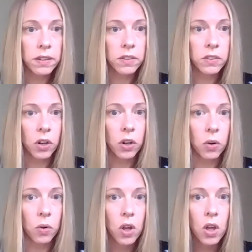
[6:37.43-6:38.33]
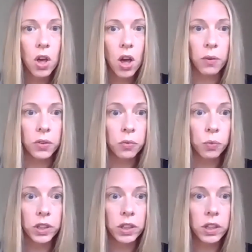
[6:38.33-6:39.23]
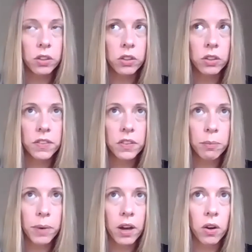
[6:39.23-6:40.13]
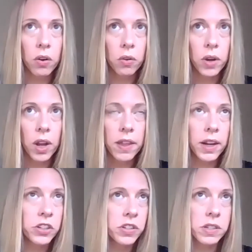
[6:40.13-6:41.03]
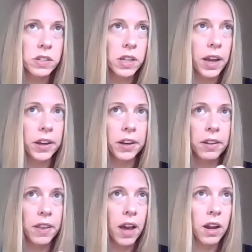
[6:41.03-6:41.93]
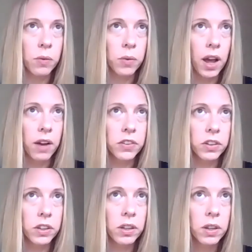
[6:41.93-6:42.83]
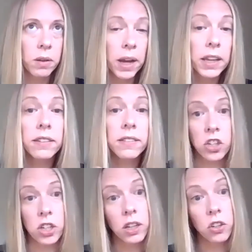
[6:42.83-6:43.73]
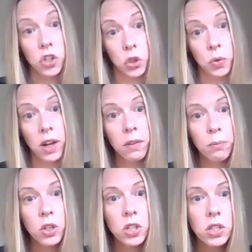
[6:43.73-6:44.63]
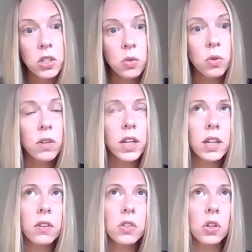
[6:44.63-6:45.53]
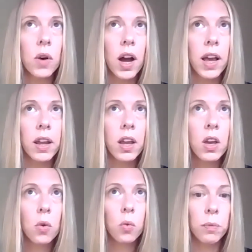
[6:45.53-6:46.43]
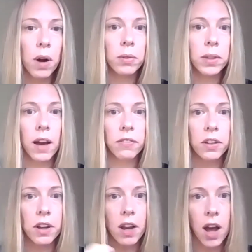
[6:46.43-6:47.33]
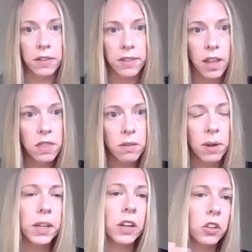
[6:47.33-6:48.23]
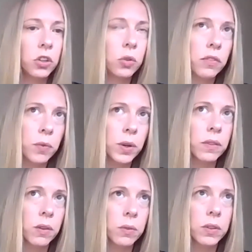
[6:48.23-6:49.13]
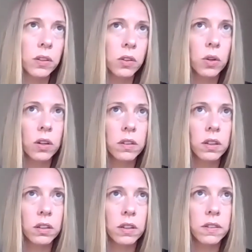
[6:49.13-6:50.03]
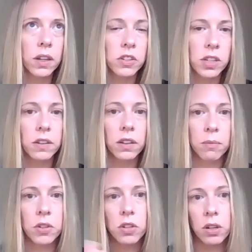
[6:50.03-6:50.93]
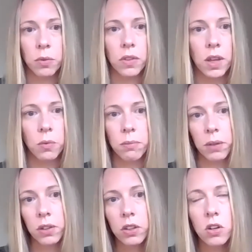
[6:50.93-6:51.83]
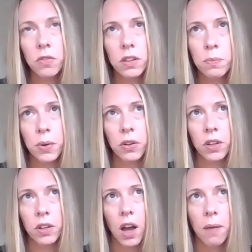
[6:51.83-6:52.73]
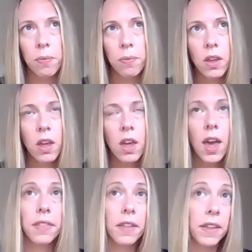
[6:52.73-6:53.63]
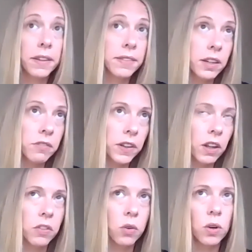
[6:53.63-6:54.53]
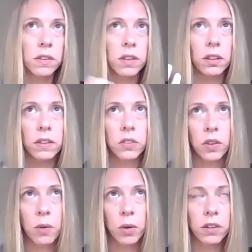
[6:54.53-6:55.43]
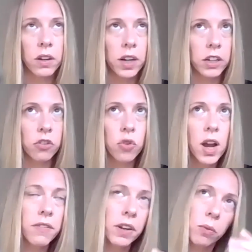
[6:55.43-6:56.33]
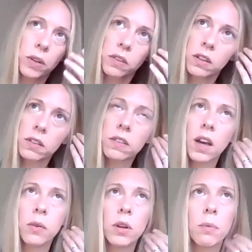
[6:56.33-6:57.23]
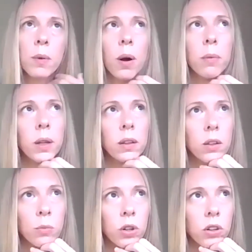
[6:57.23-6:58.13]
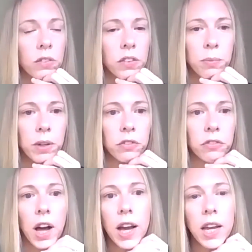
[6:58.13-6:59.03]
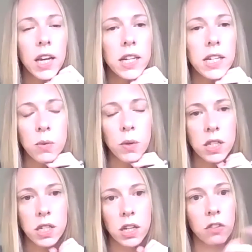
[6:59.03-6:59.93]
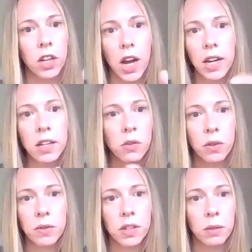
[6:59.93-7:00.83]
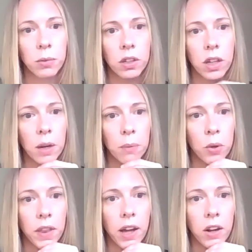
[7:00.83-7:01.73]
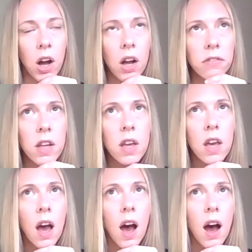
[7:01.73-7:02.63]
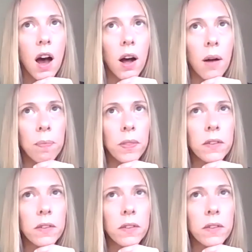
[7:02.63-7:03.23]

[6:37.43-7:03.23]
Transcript: And so I was really nervous about, and then I just decided that I would have to, my kids actually do have in-person school right now, so I would probably have to not send them. I mean, I knew if it was on the quarantine list, I just had to come to terms with they wouldn't be able to go for this period of time. And then that state fell off the quarantine list, so that worked out. I could drive, and it wasn't as, I would have been probably a little more nervous about flying, and I didn't want to stay overnight, so I was able to kind of pull that off.